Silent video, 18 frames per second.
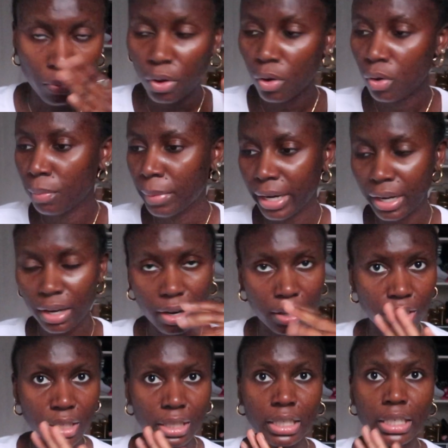Oh my
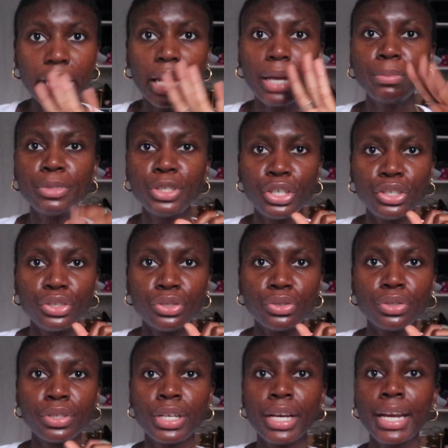god, game
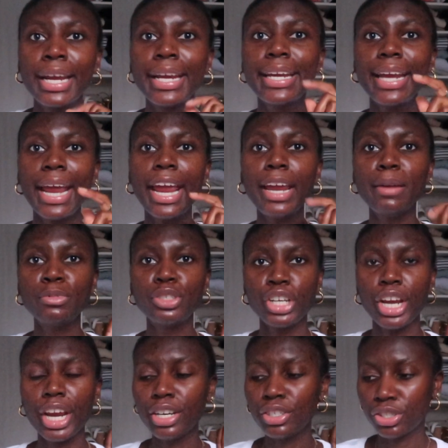changer, game
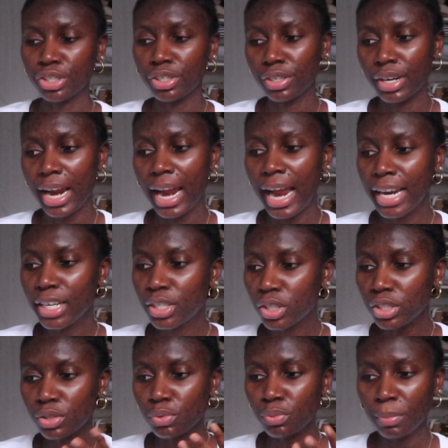changer. I
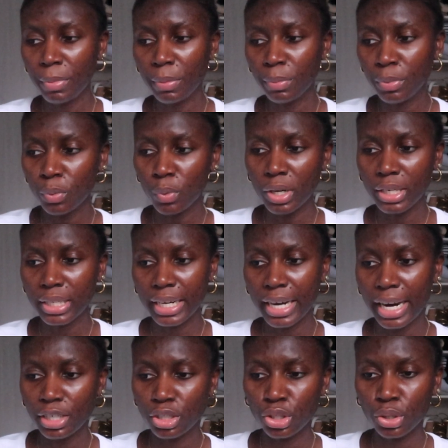just remember one
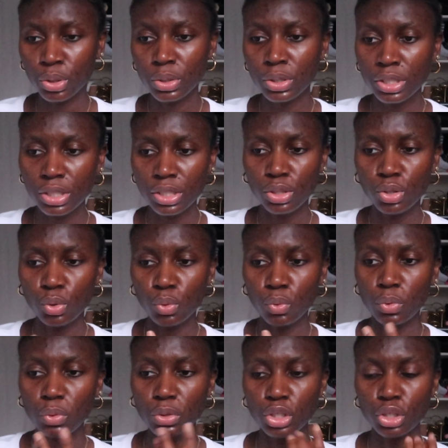day I chose
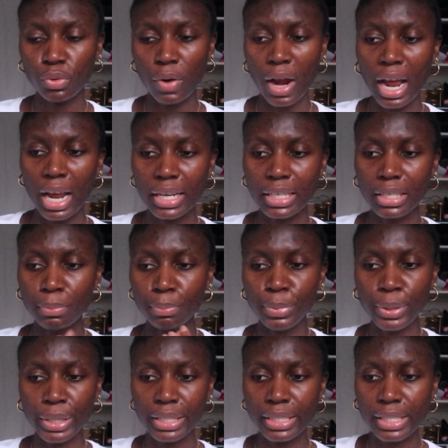to try the
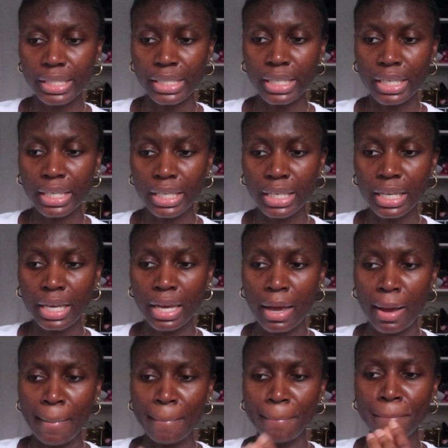Pixie
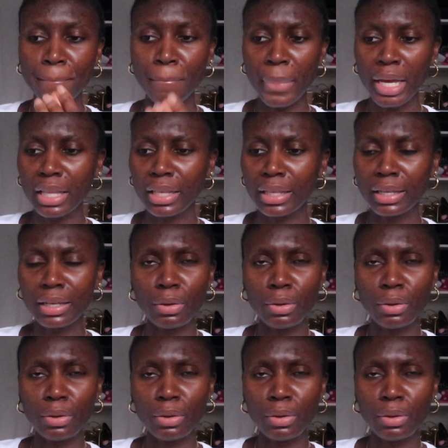milk